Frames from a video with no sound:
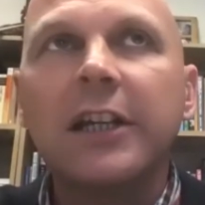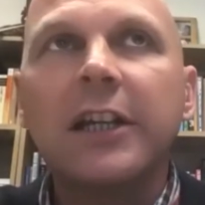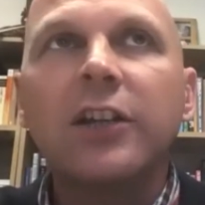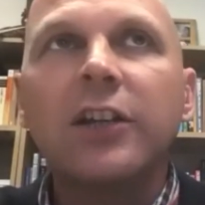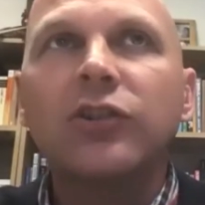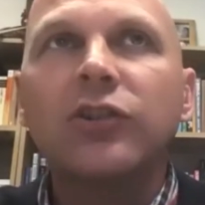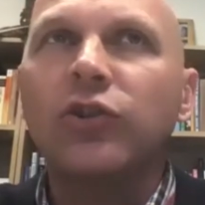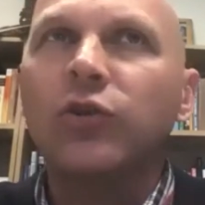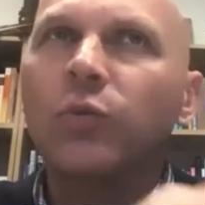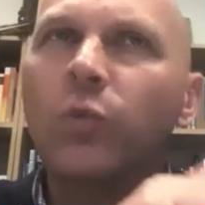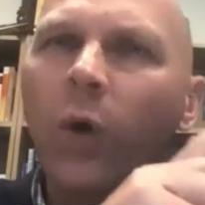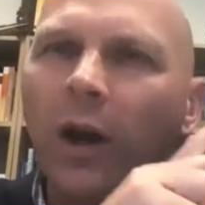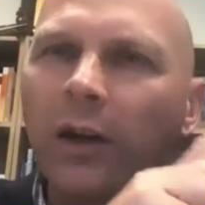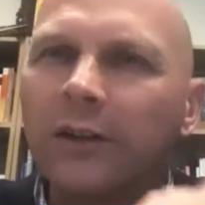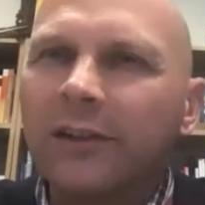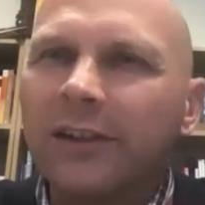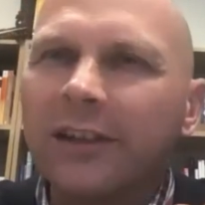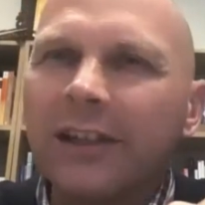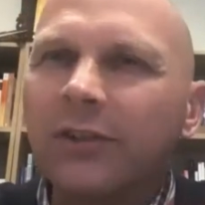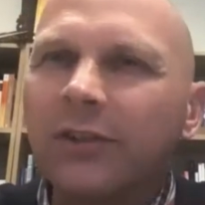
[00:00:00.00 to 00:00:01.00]
Knew one
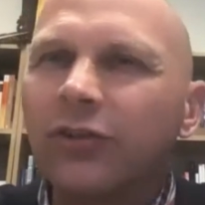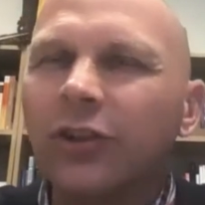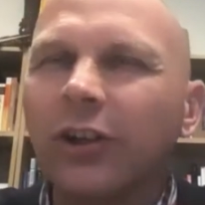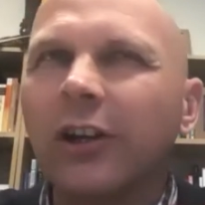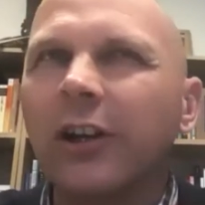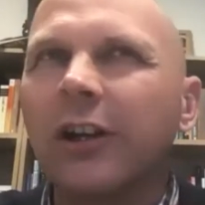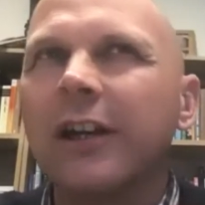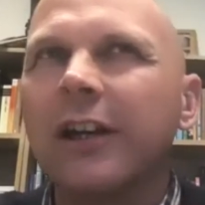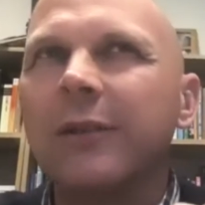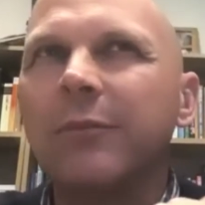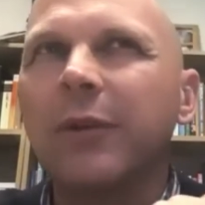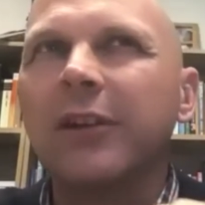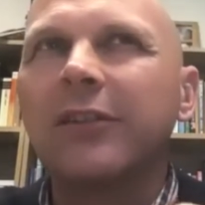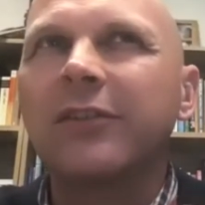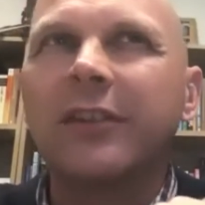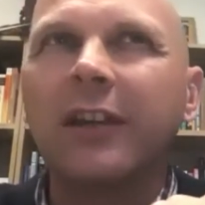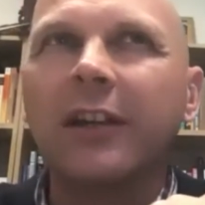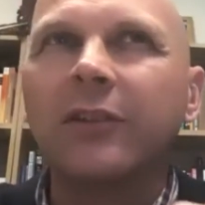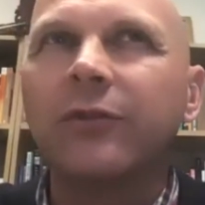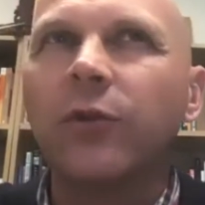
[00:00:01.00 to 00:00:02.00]
teacher in my
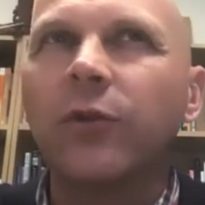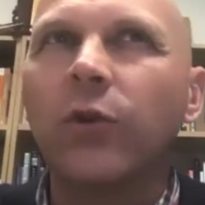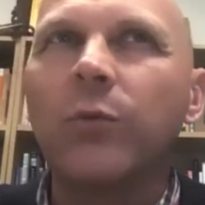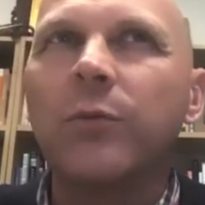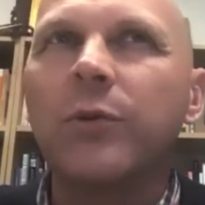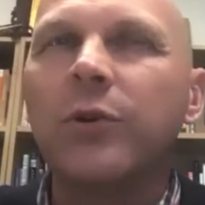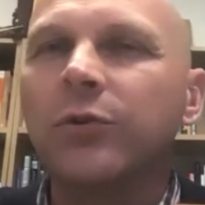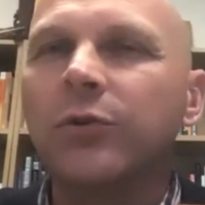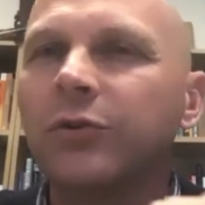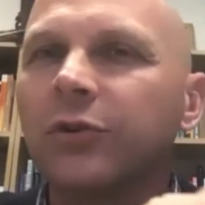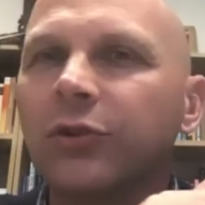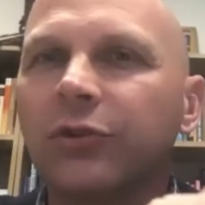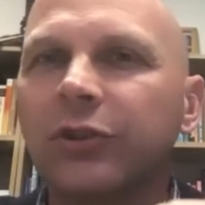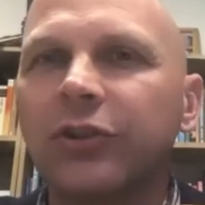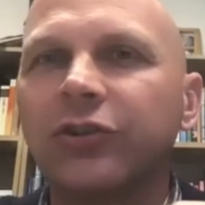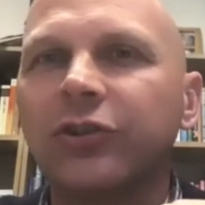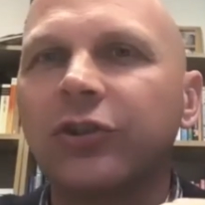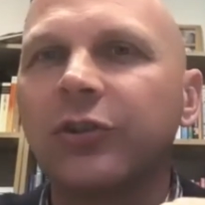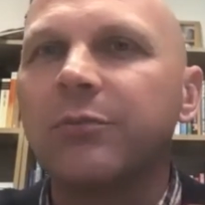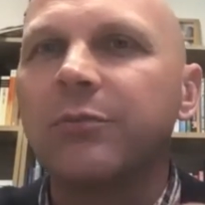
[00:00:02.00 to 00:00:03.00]
sixth form who was a
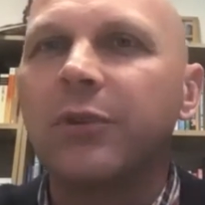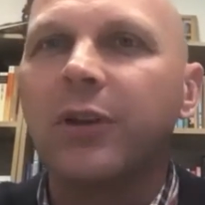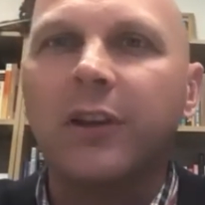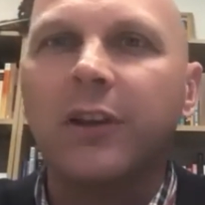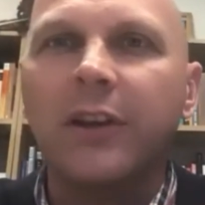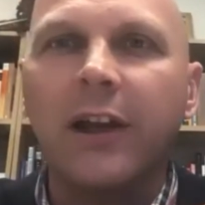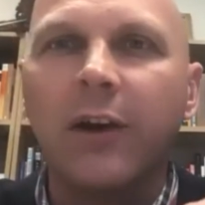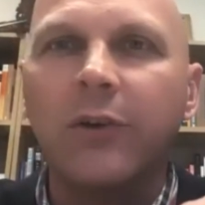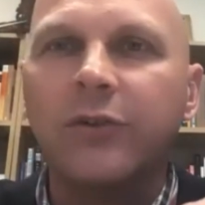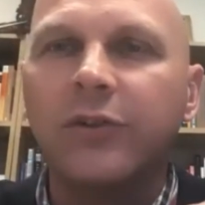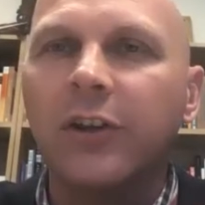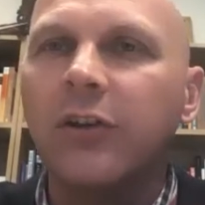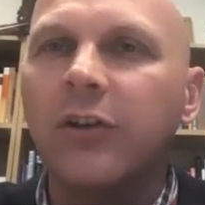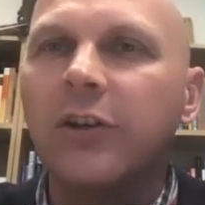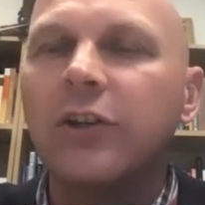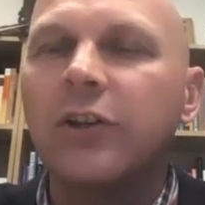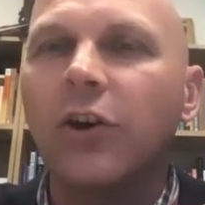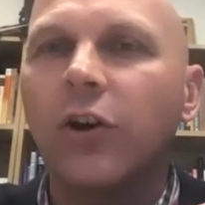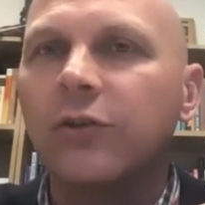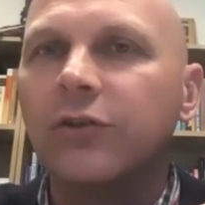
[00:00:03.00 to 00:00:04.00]
Christian, but that was the only
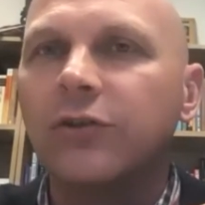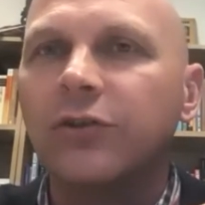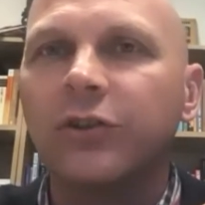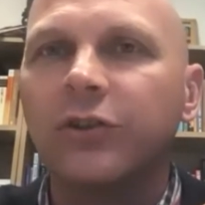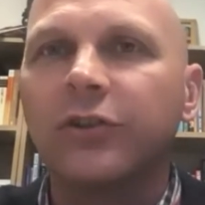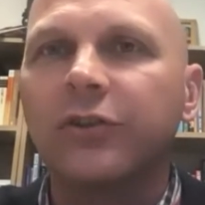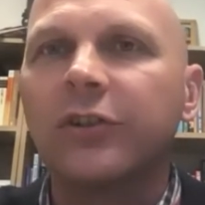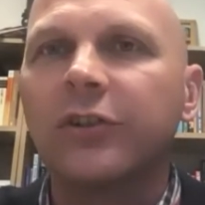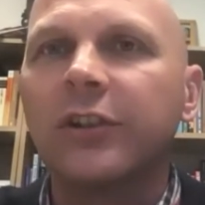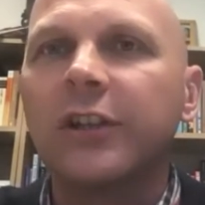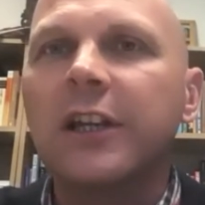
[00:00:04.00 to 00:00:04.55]
conscious